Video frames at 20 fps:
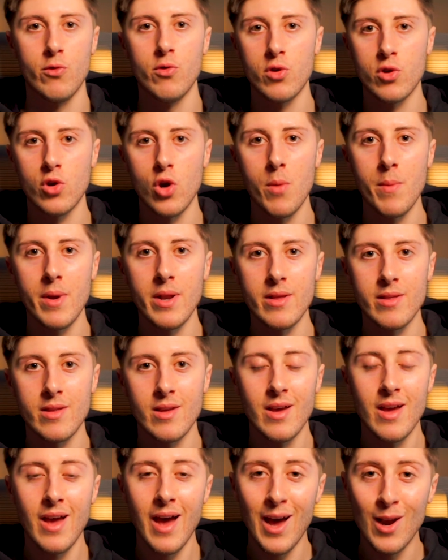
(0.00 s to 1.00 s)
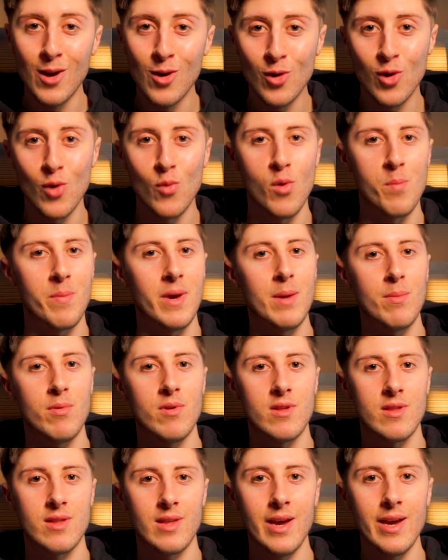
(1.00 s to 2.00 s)
the comments and look at what people are
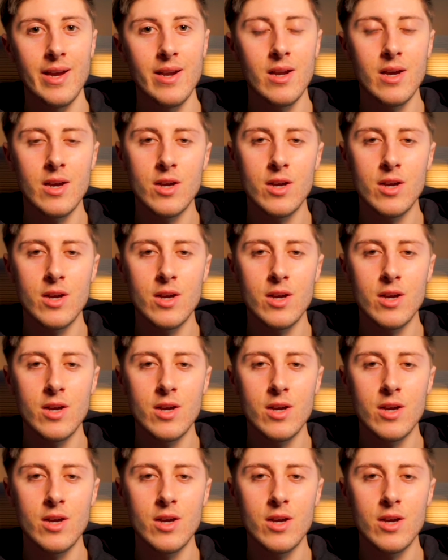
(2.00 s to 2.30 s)
saying.